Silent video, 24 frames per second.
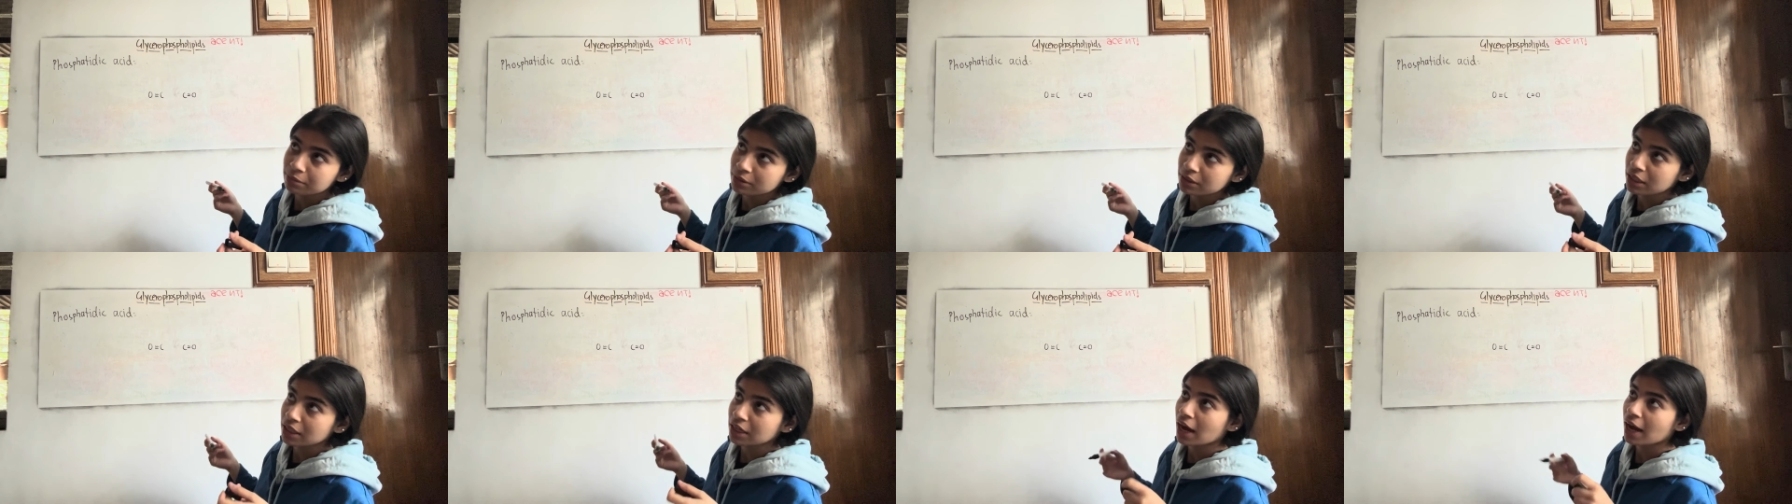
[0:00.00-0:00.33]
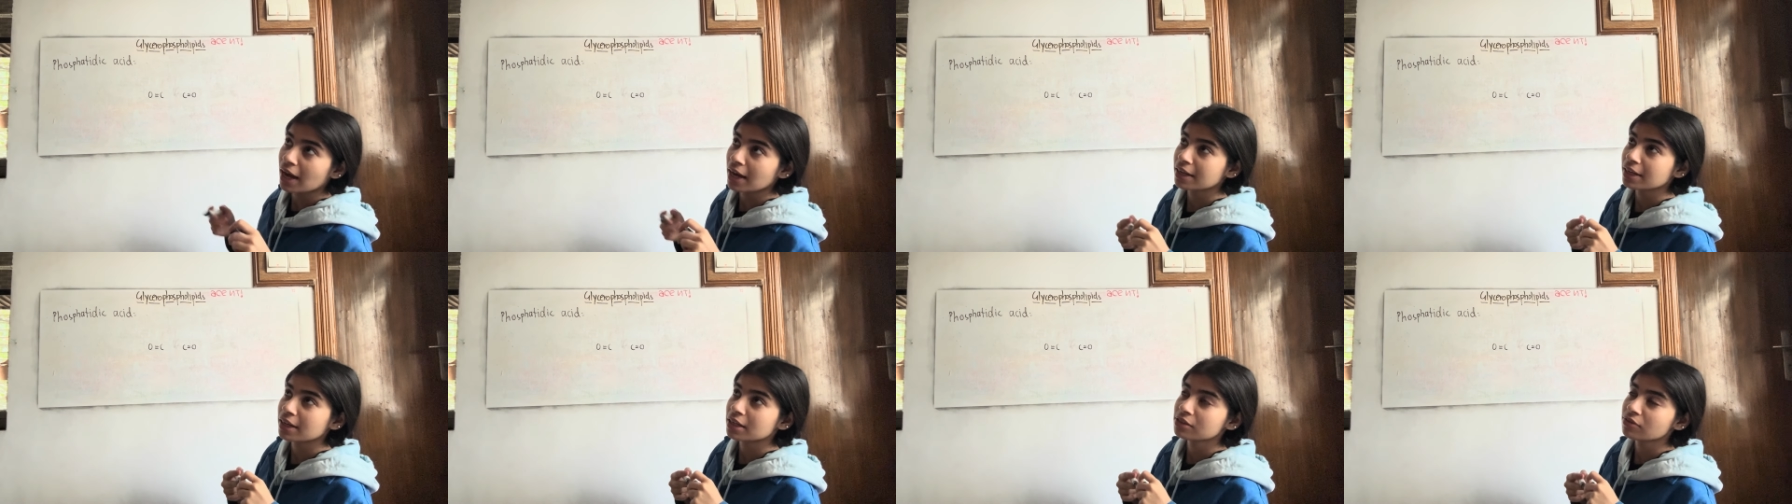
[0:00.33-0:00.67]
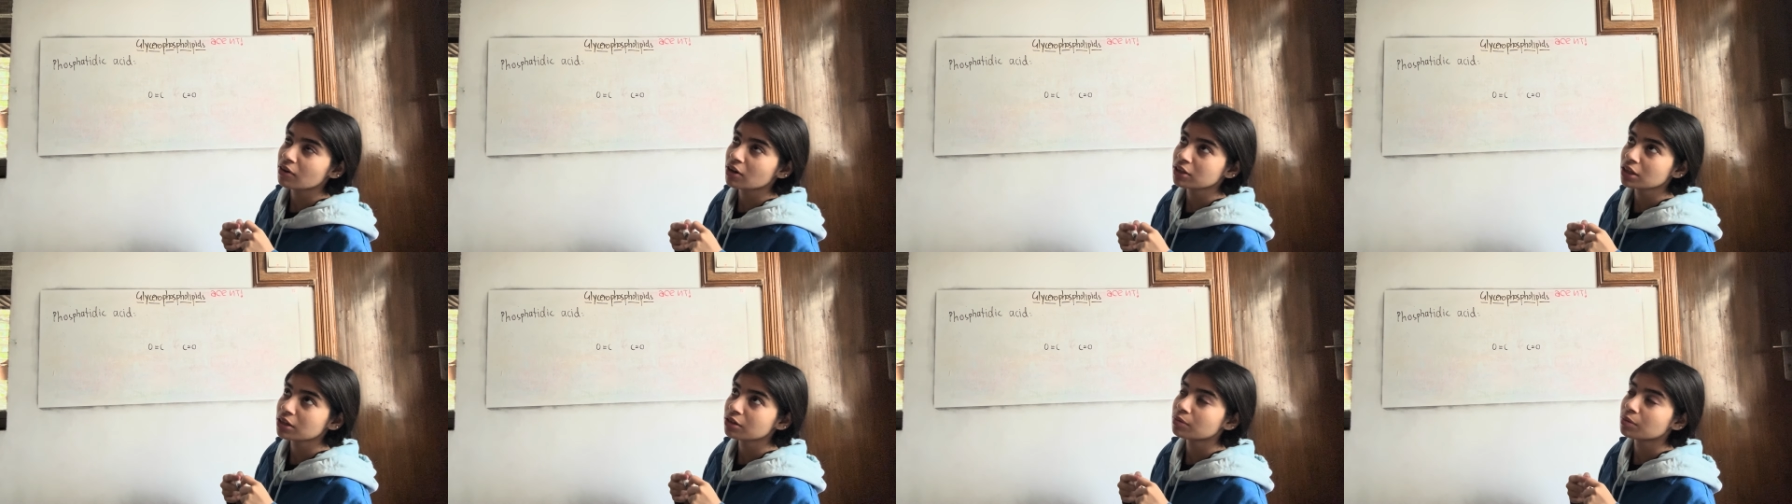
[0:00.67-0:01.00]
like as far
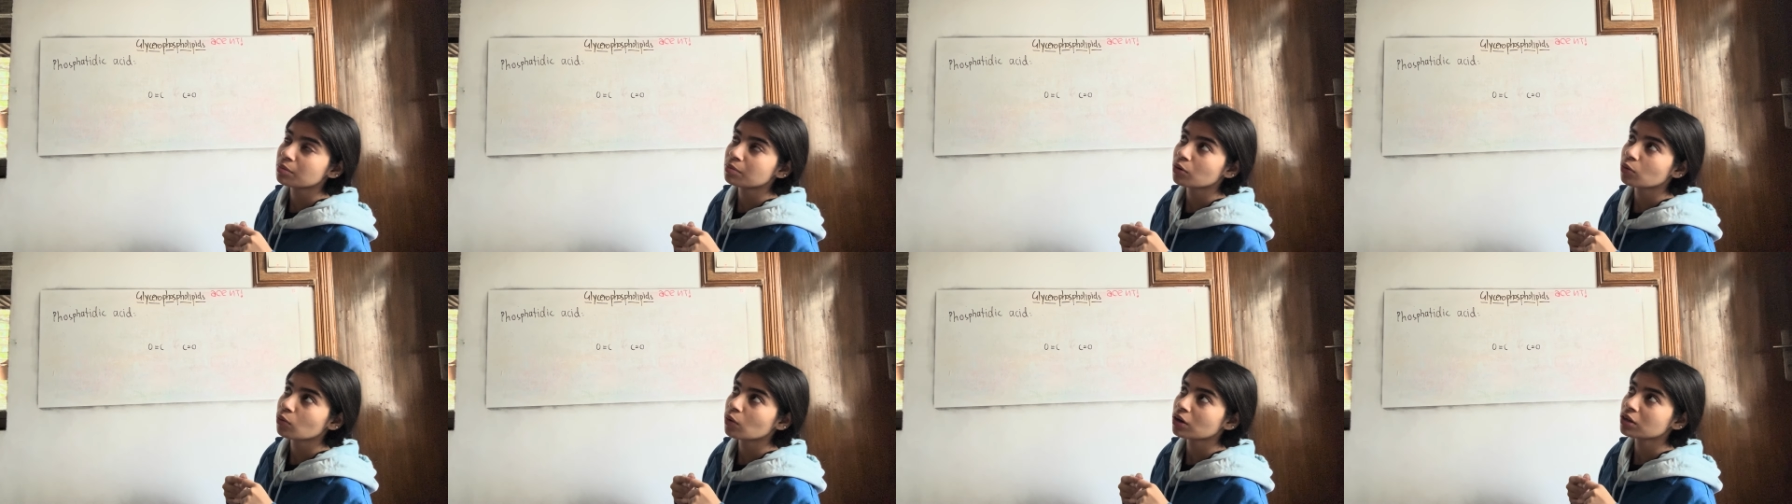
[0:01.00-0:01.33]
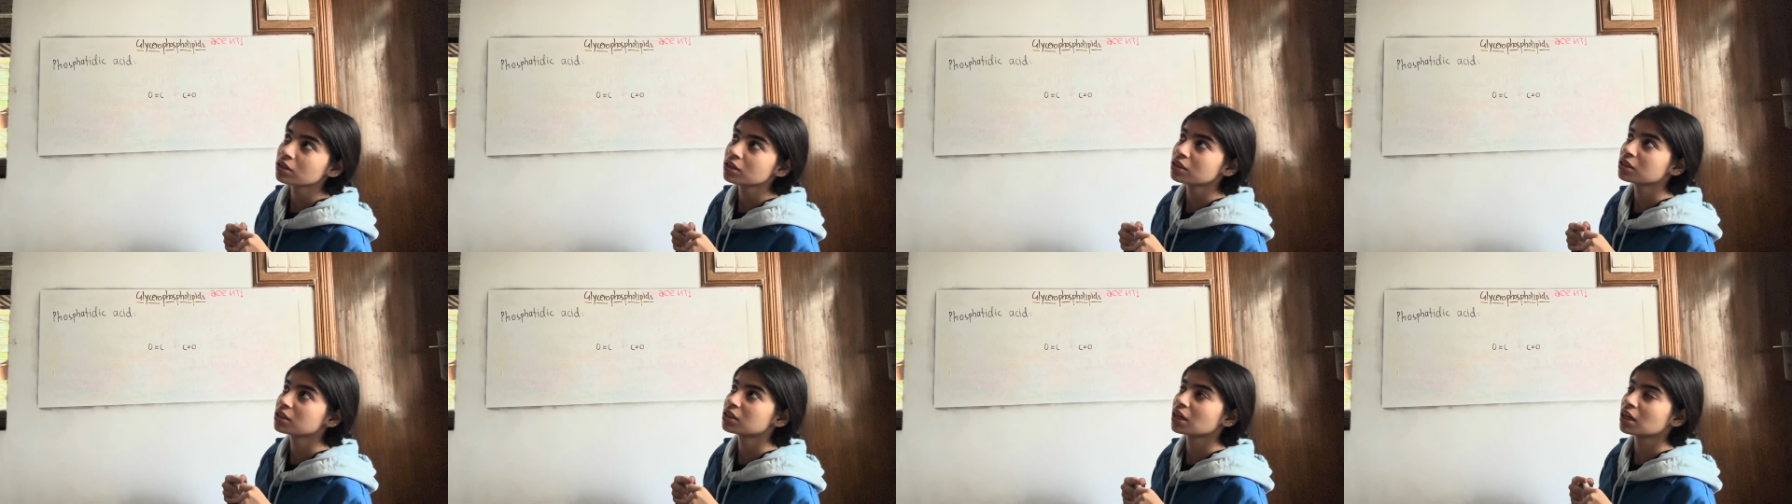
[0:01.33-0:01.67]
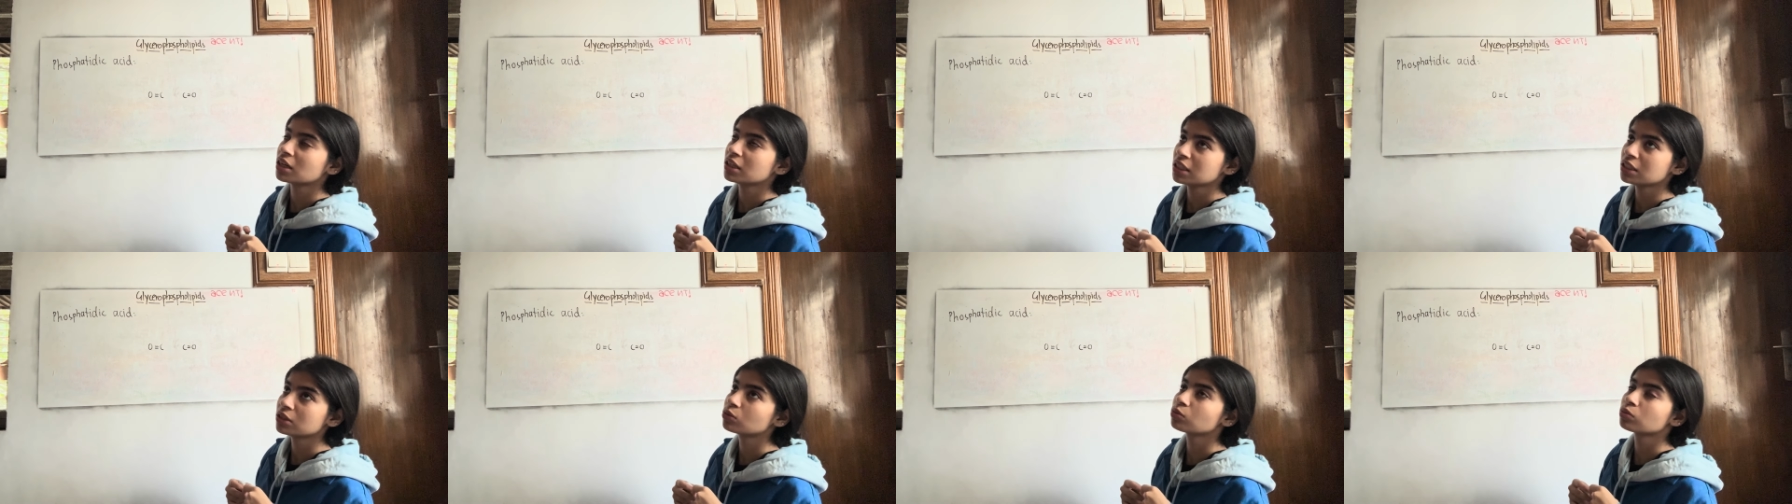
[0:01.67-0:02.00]
as I remember, one of the
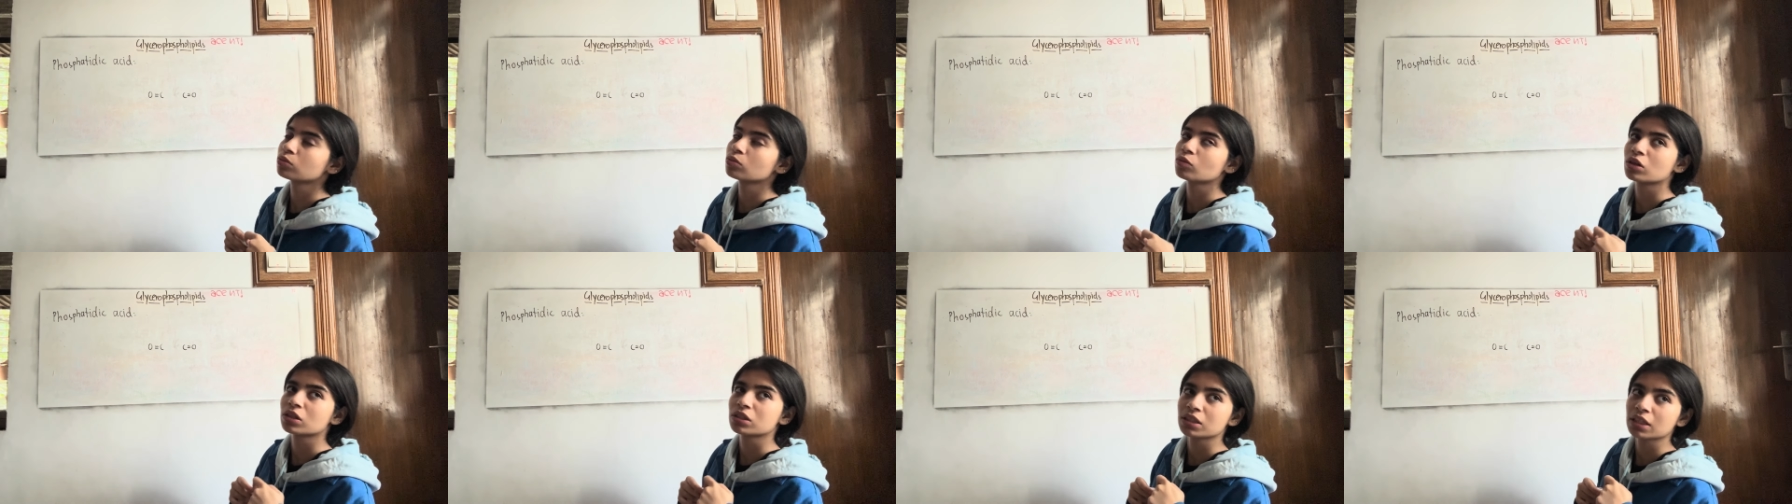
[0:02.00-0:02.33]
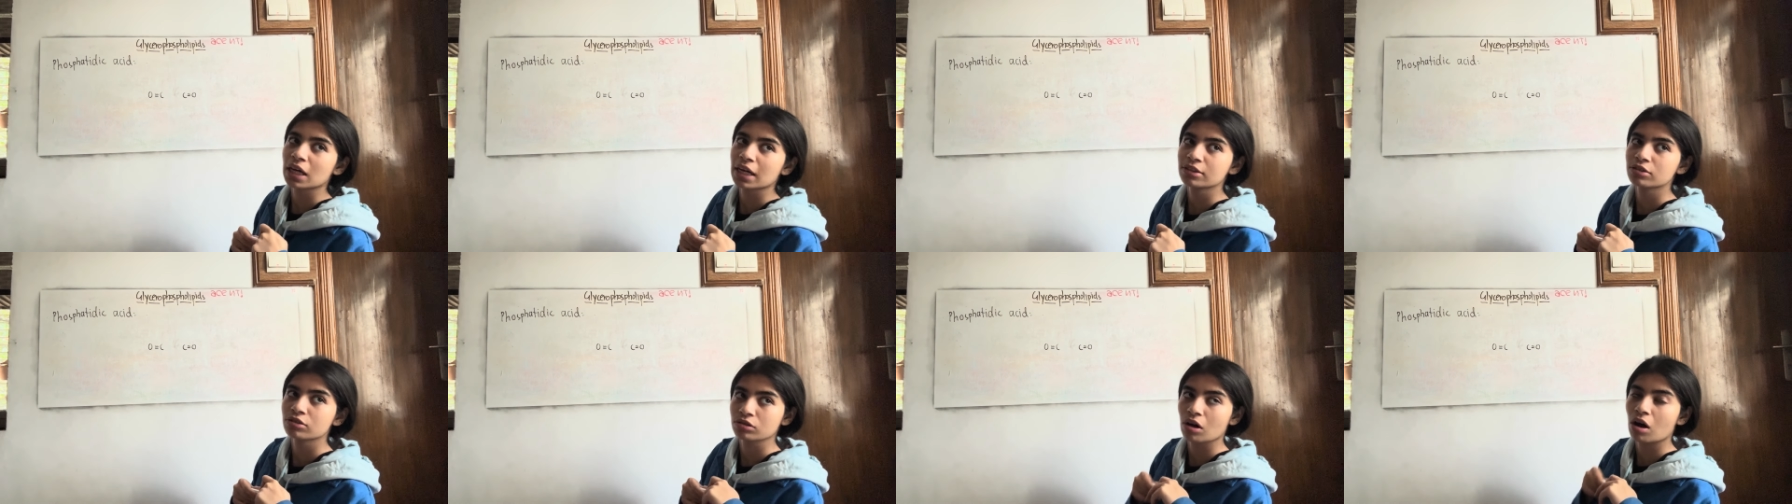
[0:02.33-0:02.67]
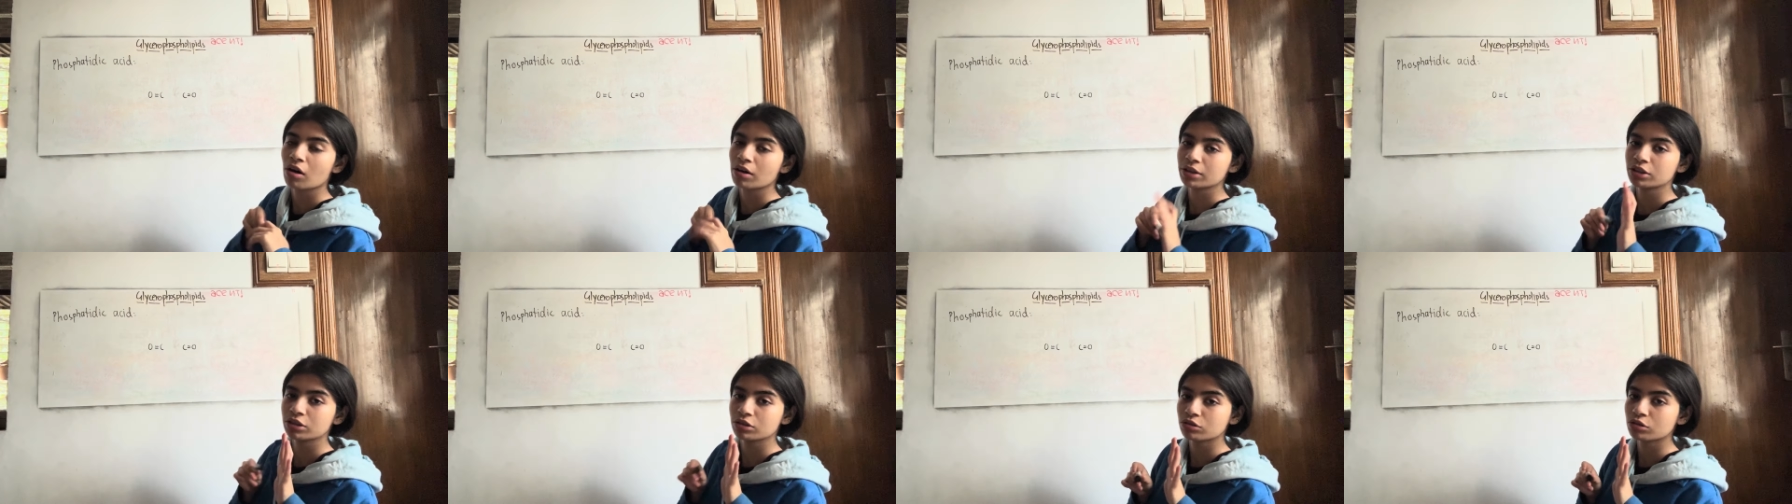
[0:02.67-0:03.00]
studies once I saw
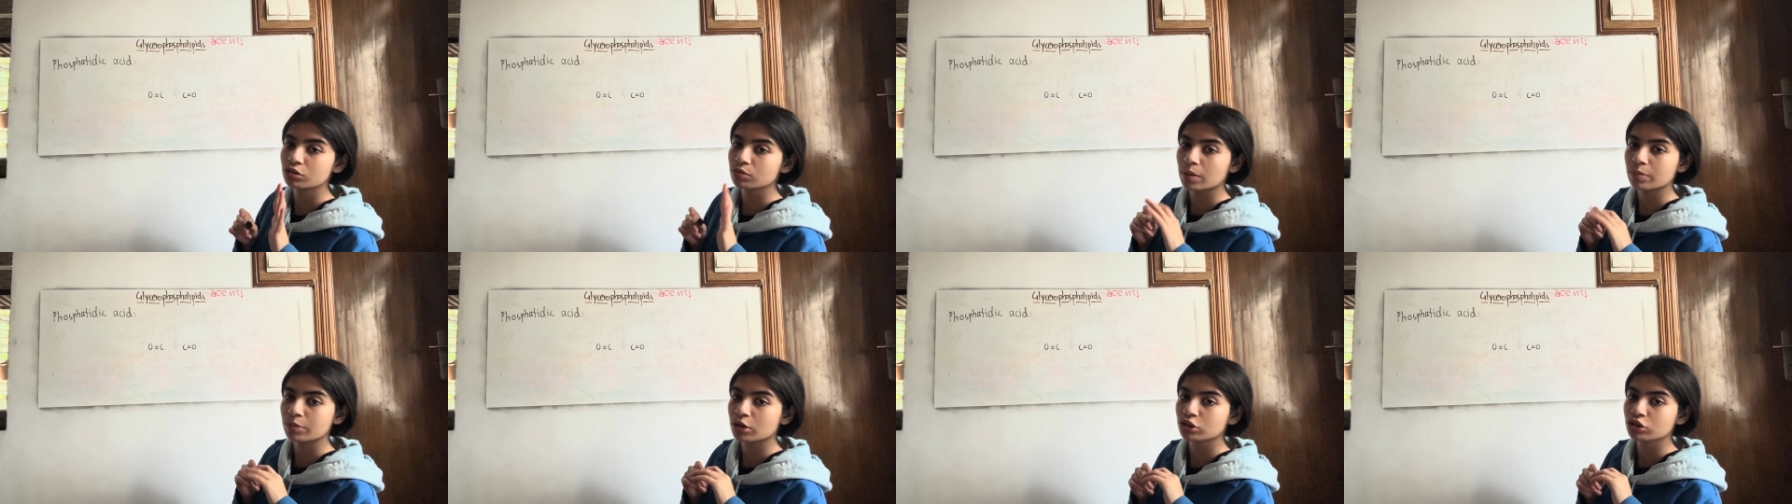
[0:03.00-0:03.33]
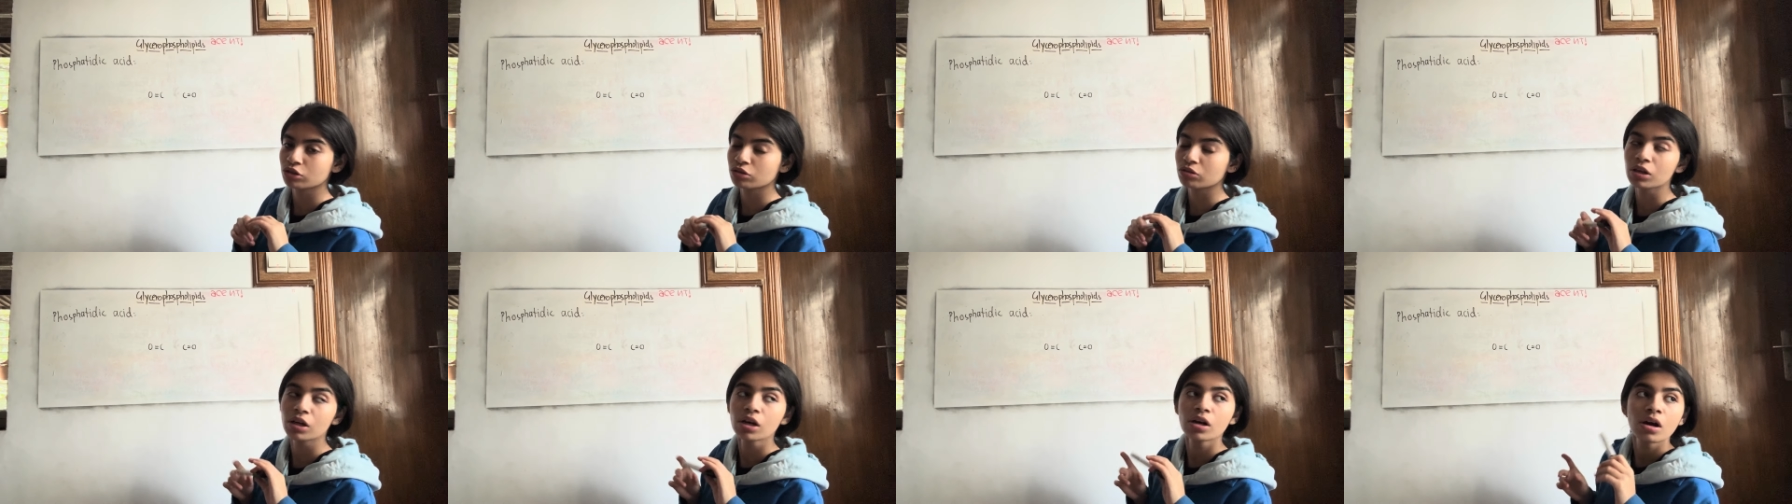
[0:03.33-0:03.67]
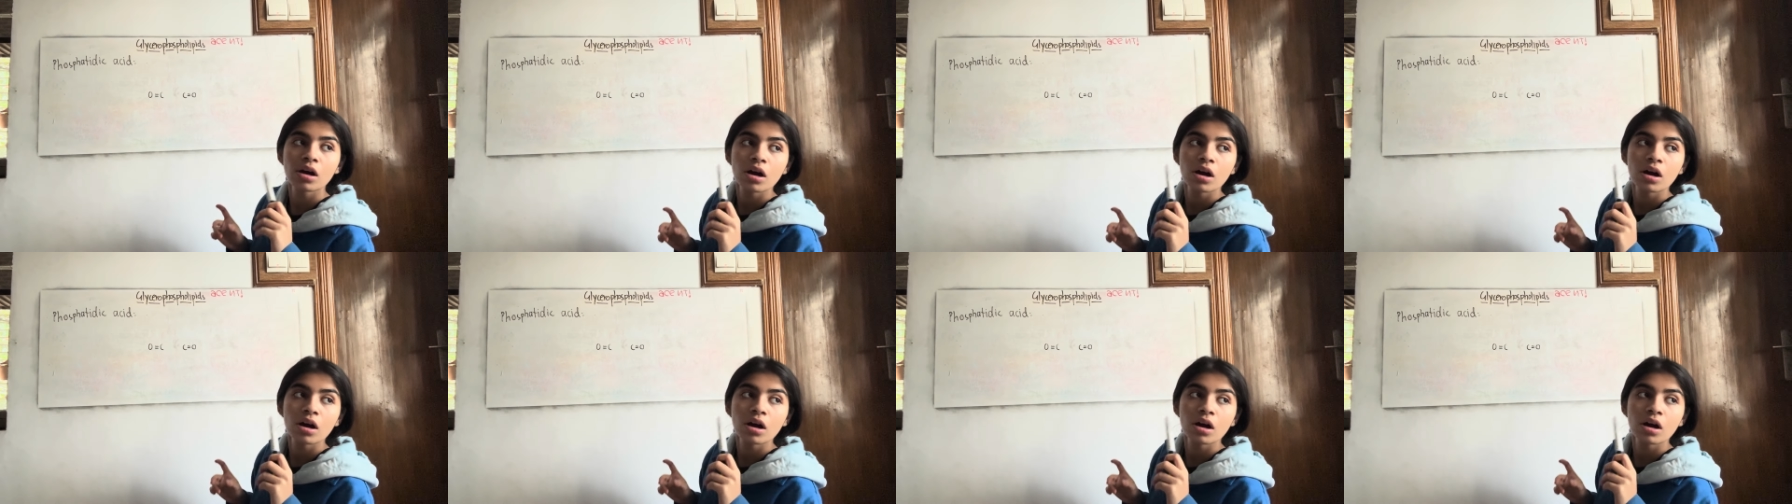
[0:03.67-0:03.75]
on YouTube, I'm not sure,